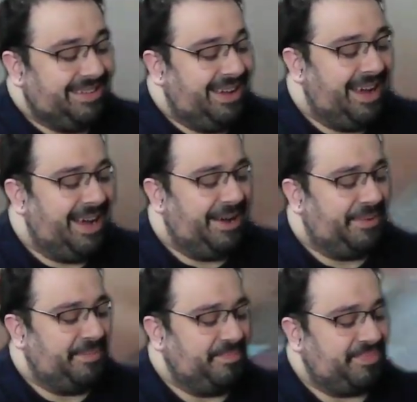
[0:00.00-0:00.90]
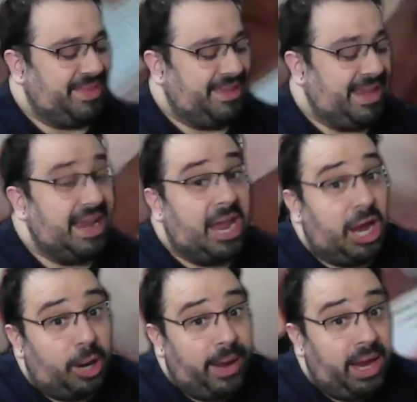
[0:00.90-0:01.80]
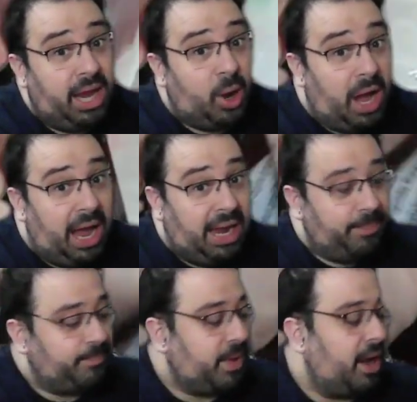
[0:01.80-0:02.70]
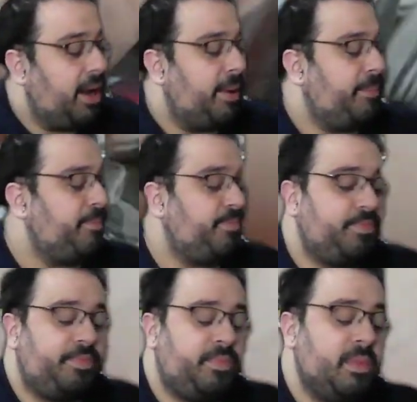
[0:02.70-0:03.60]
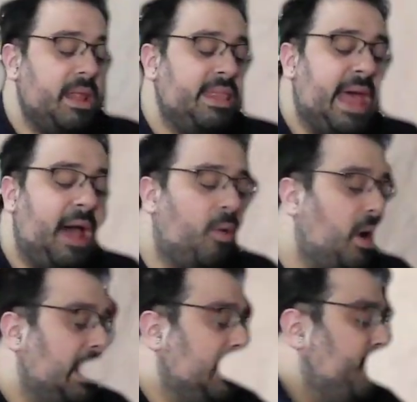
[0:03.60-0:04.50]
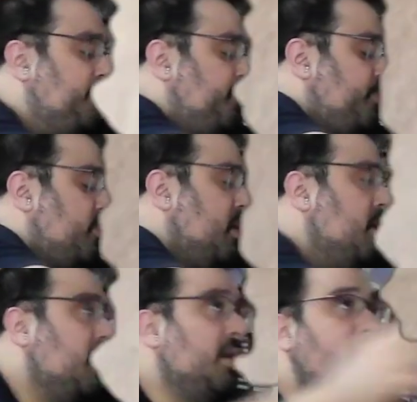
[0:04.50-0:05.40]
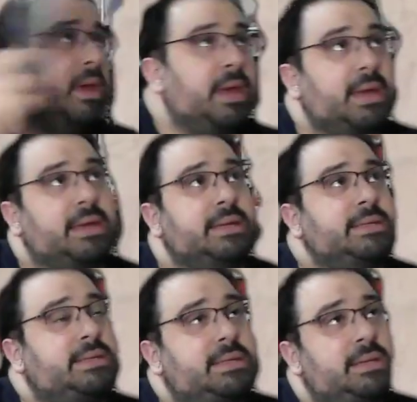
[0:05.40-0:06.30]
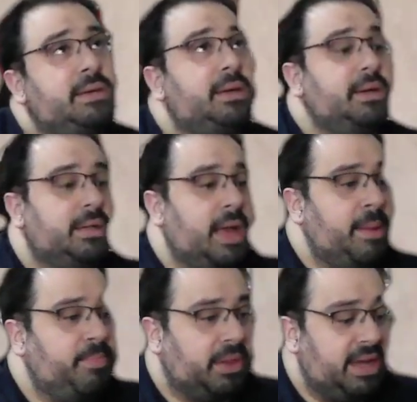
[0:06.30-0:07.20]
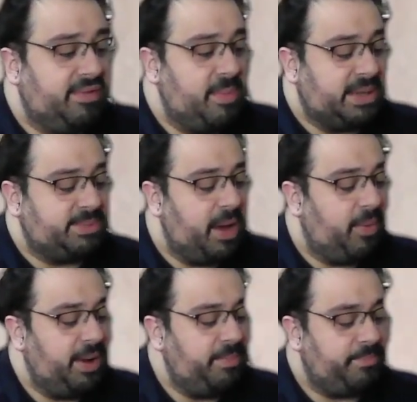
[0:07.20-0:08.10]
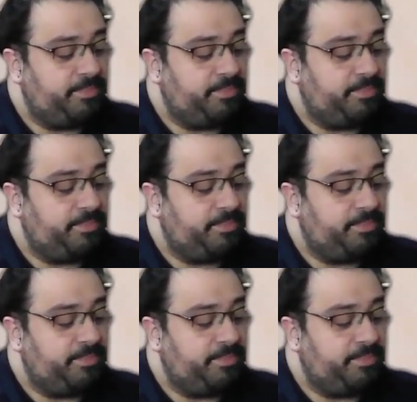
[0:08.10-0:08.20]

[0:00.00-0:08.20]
Can you hear me? What? That one is, I believe, the Best Buy one.